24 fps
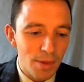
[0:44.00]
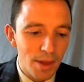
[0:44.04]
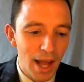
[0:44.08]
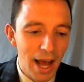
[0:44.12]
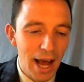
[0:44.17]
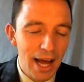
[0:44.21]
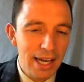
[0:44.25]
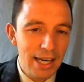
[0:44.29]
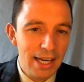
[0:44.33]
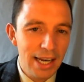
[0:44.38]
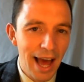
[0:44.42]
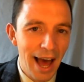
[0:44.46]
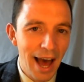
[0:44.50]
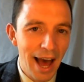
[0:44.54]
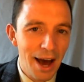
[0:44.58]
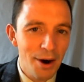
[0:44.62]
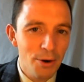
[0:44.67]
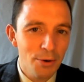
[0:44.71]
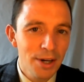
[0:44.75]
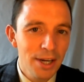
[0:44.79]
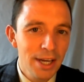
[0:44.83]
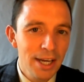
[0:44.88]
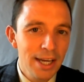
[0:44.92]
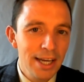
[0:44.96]
and
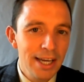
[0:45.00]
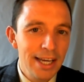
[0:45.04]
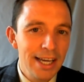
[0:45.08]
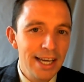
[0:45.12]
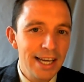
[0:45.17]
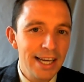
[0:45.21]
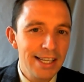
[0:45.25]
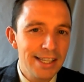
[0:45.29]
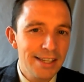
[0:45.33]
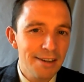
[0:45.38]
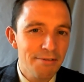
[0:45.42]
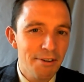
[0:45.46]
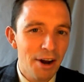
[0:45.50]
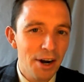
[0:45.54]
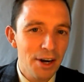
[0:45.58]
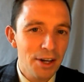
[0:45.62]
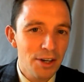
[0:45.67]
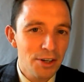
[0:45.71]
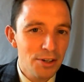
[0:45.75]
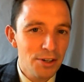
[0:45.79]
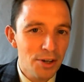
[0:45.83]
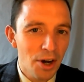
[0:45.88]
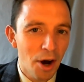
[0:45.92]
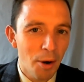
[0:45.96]
now it's a very
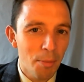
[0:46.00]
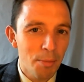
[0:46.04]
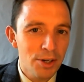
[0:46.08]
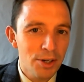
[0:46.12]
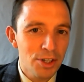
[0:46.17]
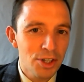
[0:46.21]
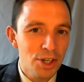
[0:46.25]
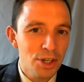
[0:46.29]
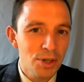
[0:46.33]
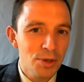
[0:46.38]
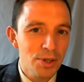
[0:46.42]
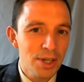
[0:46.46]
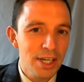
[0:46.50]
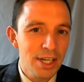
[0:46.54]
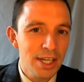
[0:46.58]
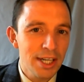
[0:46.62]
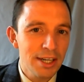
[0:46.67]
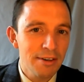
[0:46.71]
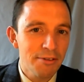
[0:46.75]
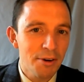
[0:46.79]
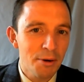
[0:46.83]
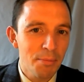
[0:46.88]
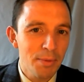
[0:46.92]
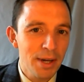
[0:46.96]
good opportunity
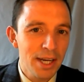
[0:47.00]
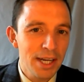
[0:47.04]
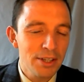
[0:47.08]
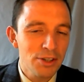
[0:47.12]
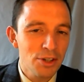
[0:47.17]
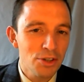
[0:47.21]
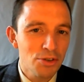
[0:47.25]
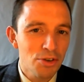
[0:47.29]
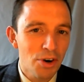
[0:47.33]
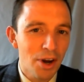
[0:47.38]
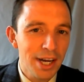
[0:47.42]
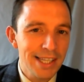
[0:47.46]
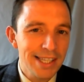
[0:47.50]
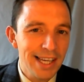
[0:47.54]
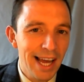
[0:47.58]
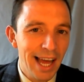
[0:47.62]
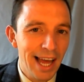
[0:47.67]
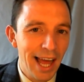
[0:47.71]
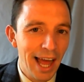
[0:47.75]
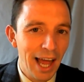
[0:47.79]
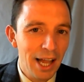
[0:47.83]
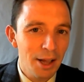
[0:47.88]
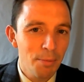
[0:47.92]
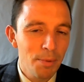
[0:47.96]
for me to try to
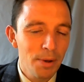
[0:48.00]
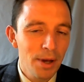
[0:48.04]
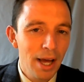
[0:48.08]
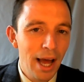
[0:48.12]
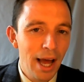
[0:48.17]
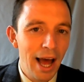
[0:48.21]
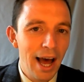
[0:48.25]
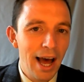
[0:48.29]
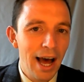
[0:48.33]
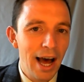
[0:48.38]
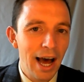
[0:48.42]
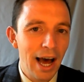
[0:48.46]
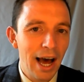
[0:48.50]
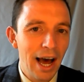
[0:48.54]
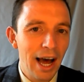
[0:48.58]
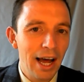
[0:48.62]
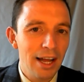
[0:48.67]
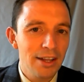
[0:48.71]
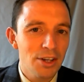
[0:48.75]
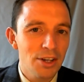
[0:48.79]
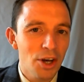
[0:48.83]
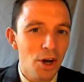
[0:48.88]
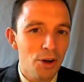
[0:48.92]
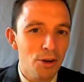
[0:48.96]
help
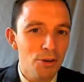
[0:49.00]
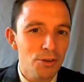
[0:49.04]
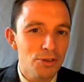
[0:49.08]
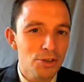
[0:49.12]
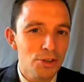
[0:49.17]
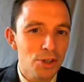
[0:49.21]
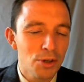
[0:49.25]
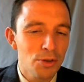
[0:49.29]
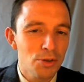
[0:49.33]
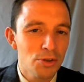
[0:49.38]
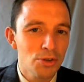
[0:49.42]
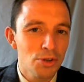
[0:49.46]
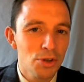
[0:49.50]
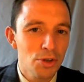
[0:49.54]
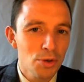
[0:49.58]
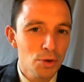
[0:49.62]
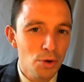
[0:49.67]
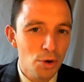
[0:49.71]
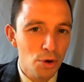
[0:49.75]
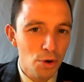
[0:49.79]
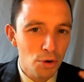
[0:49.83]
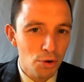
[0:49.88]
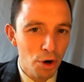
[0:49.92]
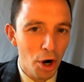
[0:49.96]
and also to
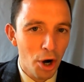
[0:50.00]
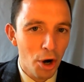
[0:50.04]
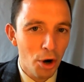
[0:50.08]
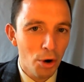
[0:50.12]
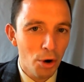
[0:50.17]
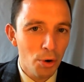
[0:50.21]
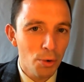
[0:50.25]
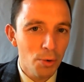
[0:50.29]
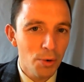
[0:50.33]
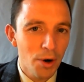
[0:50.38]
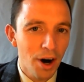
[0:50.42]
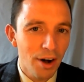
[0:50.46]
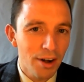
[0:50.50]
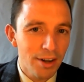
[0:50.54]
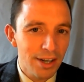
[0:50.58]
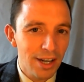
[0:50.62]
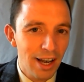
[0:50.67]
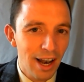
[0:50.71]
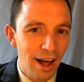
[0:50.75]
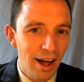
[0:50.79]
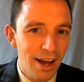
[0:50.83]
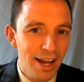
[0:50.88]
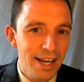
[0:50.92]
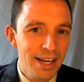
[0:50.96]
grow
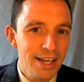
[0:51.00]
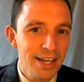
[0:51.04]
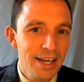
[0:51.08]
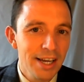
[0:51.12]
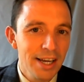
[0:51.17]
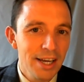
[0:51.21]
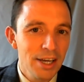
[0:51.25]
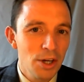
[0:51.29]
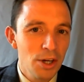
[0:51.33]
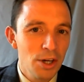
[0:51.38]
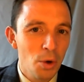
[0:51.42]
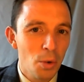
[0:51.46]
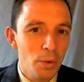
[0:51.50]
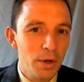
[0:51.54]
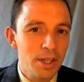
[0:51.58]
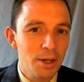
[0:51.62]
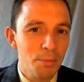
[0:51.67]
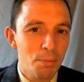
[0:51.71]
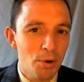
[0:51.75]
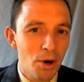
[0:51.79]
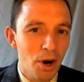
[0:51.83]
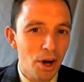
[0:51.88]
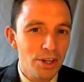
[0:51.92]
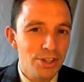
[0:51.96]
online with the
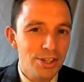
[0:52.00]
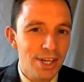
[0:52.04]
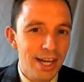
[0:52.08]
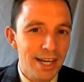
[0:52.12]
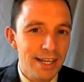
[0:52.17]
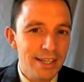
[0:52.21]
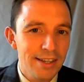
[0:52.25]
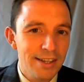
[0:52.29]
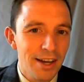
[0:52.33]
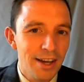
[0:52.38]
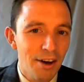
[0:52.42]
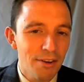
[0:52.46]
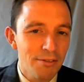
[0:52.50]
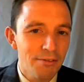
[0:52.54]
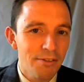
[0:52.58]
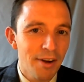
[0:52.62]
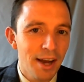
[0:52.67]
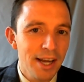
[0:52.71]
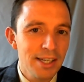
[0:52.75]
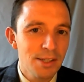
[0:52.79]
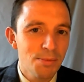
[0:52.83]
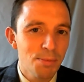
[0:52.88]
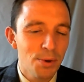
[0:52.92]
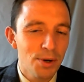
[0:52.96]
project on
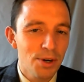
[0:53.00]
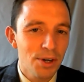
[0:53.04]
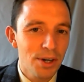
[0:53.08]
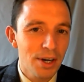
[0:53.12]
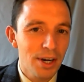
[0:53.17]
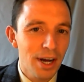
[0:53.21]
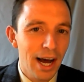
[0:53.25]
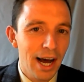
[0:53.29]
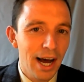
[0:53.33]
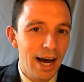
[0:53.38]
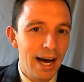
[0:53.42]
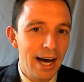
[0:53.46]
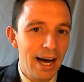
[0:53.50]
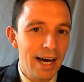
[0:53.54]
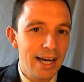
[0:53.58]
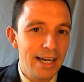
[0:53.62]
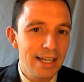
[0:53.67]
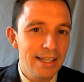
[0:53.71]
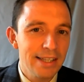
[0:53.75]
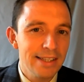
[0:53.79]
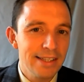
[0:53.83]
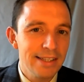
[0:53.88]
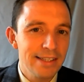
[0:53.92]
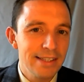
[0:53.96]
Facebook
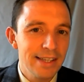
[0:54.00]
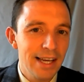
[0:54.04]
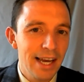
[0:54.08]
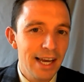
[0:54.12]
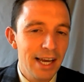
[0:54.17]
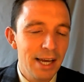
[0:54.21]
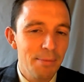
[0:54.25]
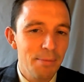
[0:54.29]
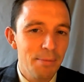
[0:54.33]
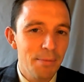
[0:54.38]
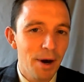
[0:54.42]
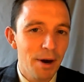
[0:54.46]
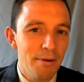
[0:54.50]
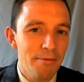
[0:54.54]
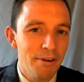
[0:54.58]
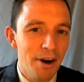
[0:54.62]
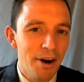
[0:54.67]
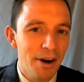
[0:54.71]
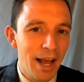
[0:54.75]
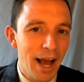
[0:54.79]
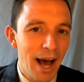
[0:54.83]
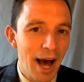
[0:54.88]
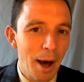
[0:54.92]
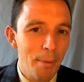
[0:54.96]
and um, I'm
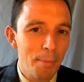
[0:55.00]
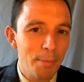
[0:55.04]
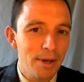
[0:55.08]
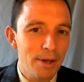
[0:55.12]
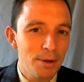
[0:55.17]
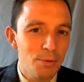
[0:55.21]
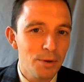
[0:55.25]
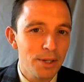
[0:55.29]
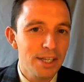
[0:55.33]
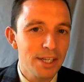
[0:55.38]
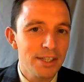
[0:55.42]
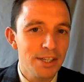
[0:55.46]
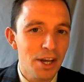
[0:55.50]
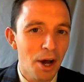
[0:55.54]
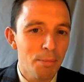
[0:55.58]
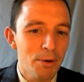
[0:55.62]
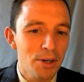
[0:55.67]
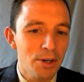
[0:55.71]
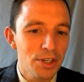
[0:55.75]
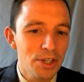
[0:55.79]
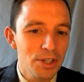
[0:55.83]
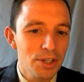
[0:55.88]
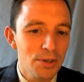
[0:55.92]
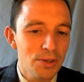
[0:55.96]
very happy with this
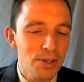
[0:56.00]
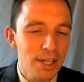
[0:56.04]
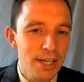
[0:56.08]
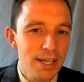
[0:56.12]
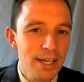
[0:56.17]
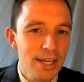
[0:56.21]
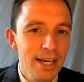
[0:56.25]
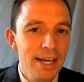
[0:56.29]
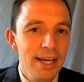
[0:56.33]
opportunity.